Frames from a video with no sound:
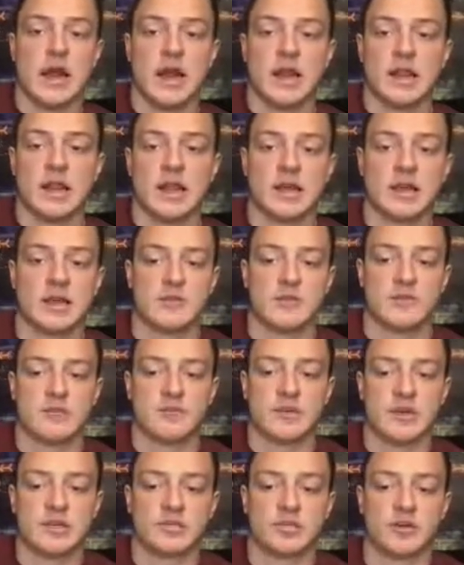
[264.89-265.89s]
I like it
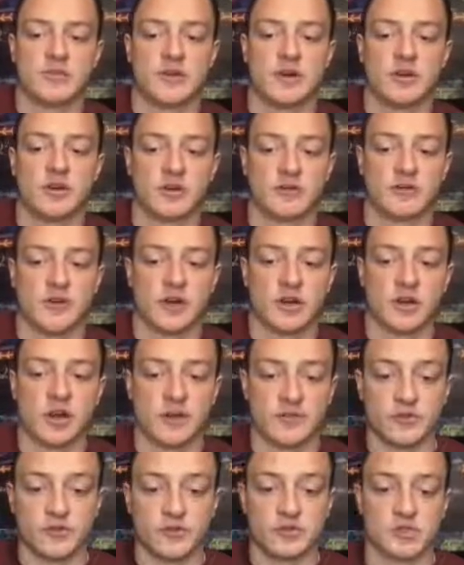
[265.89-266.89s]
based off how you can find
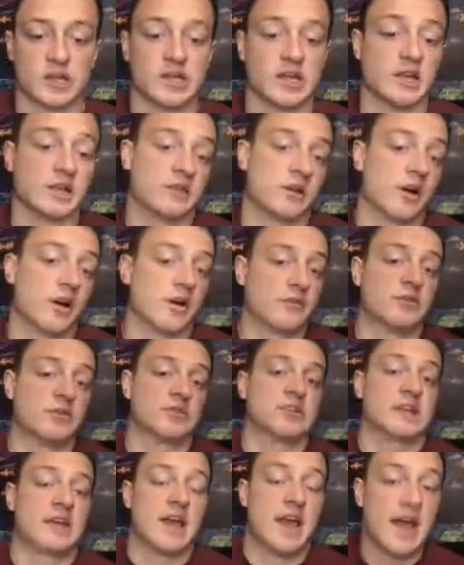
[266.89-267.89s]
offers. I like the
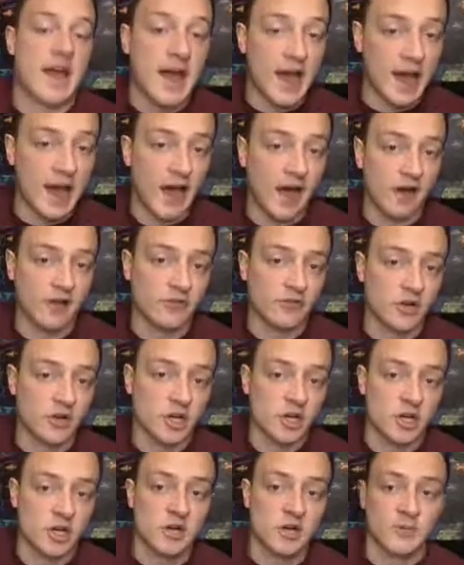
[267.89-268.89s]
offers they have,
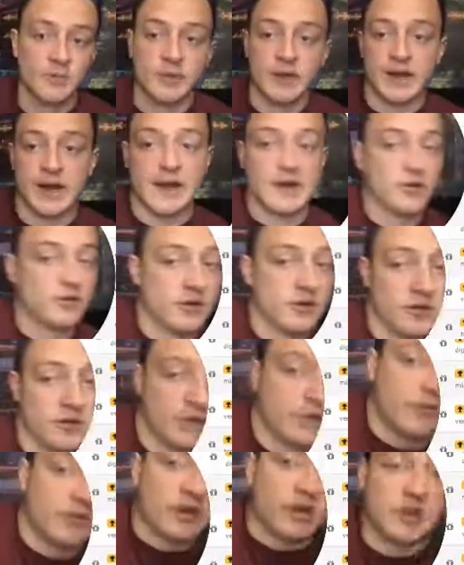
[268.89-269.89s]
but I don't
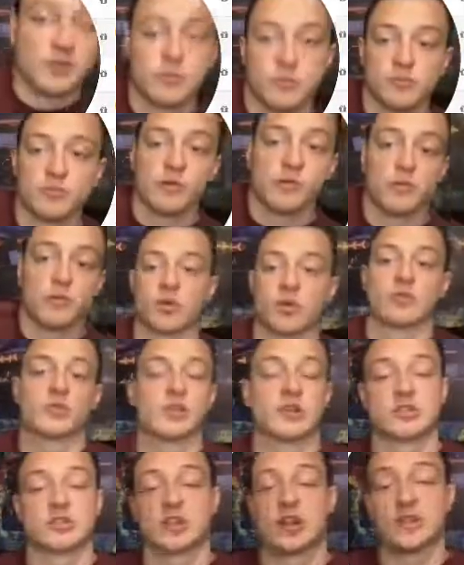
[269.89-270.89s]
even like promote Warrior
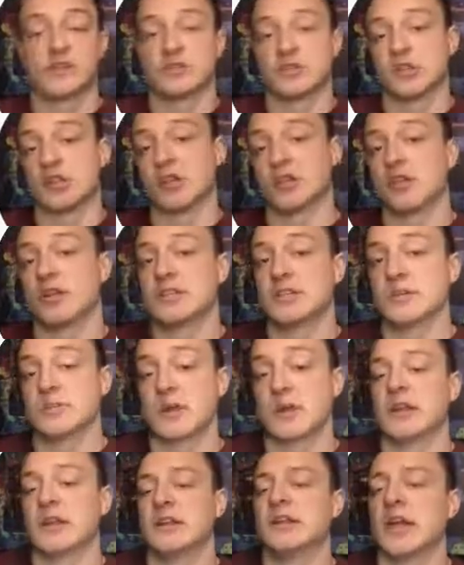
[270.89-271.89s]
Plus offers like crazy,
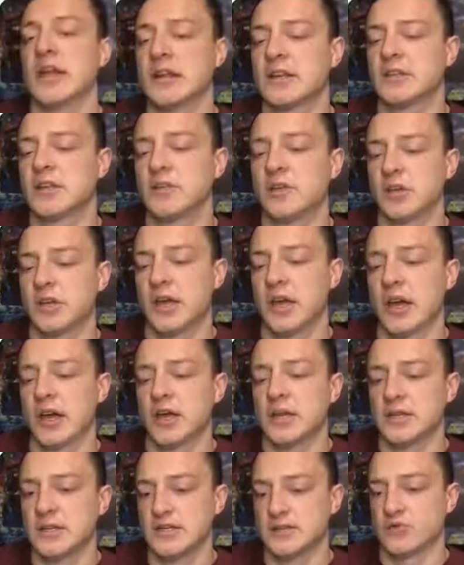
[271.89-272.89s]
but I'd like to look at
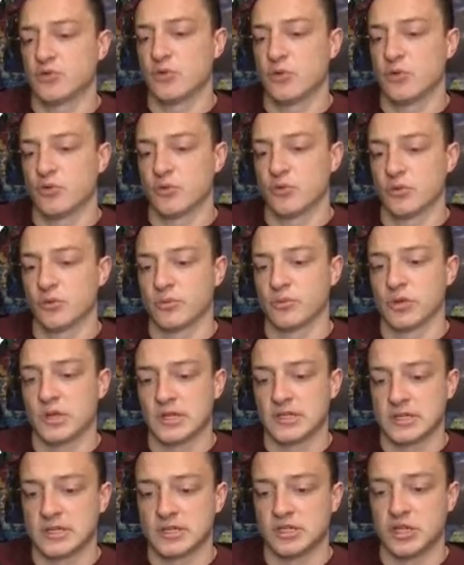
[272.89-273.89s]
ideas from Warrior
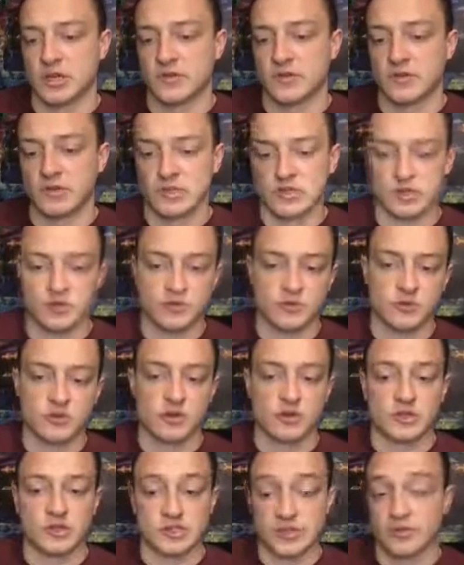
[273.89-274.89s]
Plus and JVZoo and
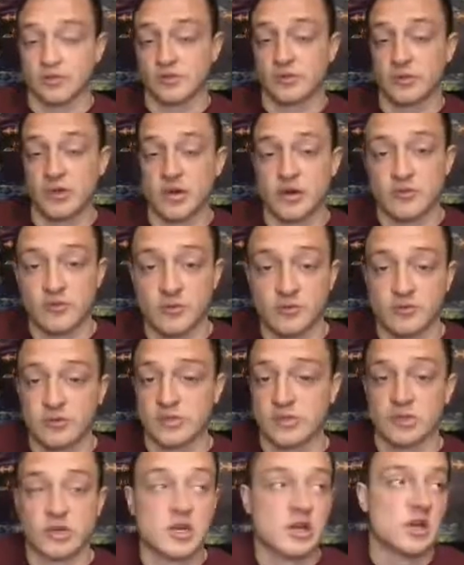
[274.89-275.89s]
all these other platforms
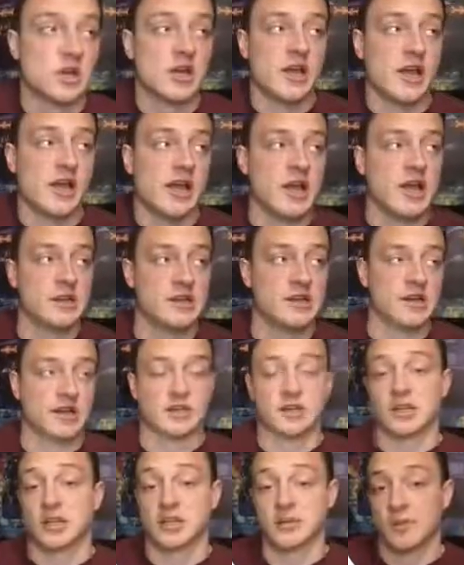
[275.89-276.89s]
and
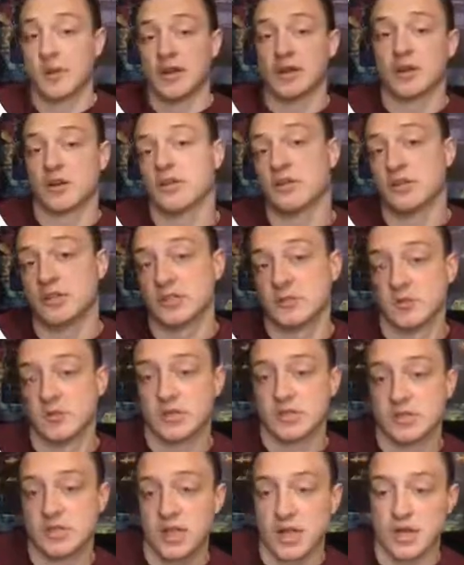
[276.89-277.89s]
ClickBank and all these
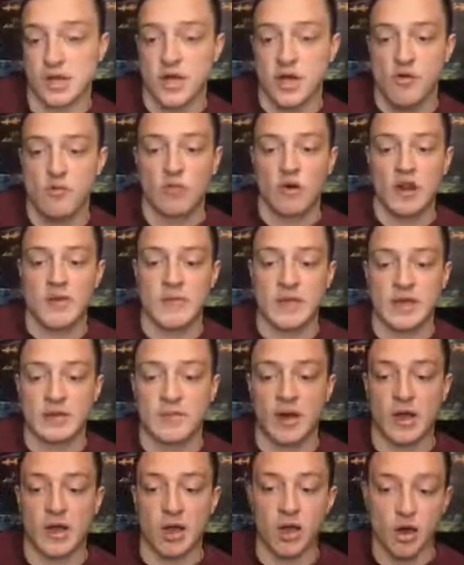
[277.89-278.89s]
ones, okay, when I make
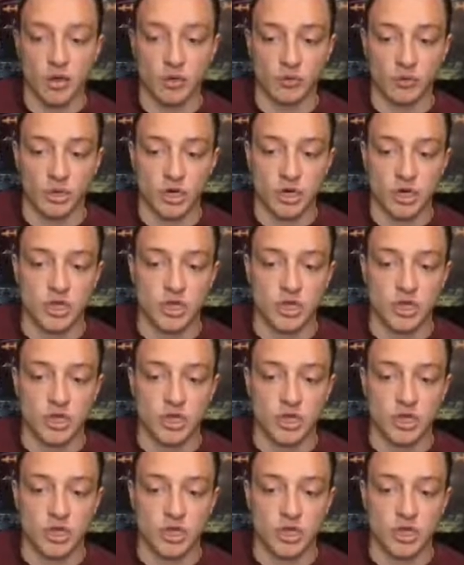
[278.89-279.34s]
my own.